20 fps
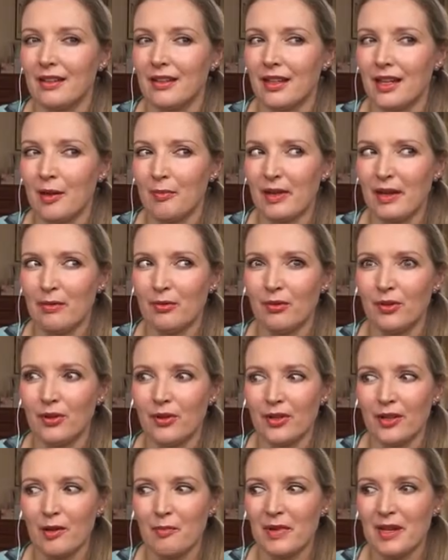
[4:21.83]
are people
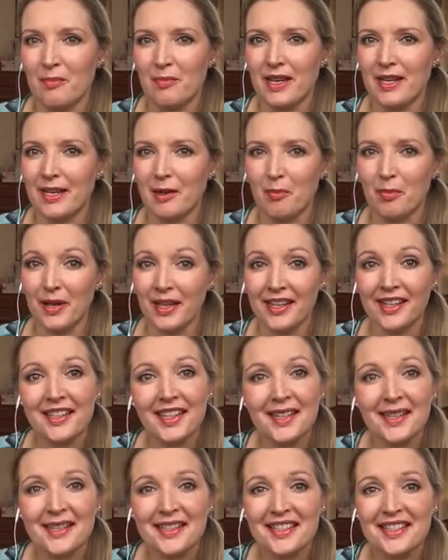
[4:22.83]
looking at me being a
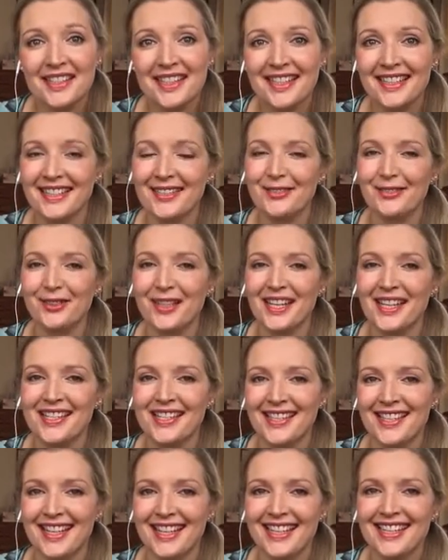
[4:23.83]
piglet, eating all these
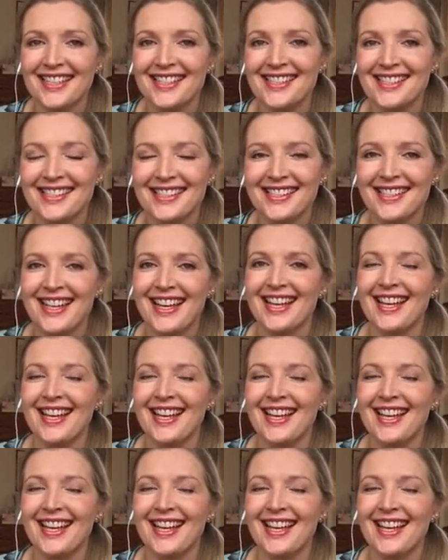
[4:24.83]
things